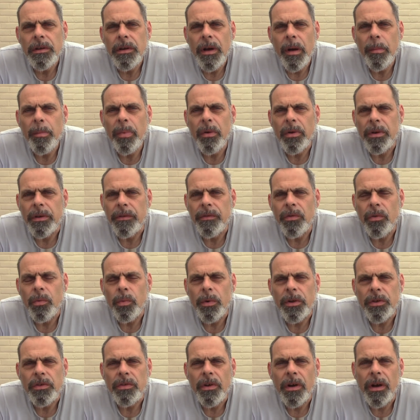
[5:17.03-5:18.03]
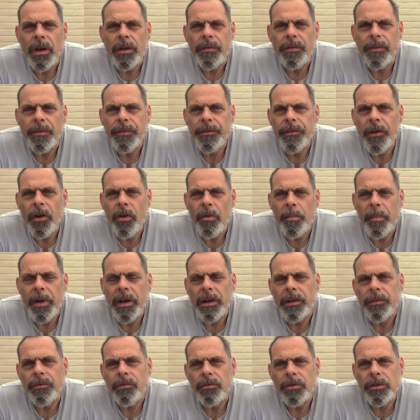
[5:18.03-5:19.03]
a body for which I have a fair
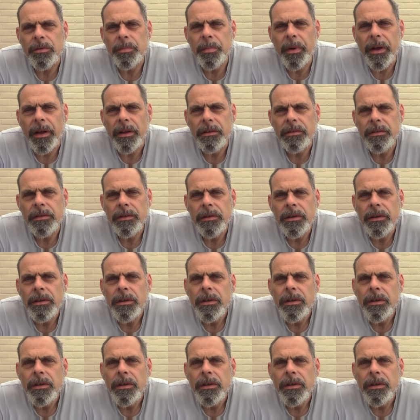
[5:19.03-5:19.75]
amount of respect,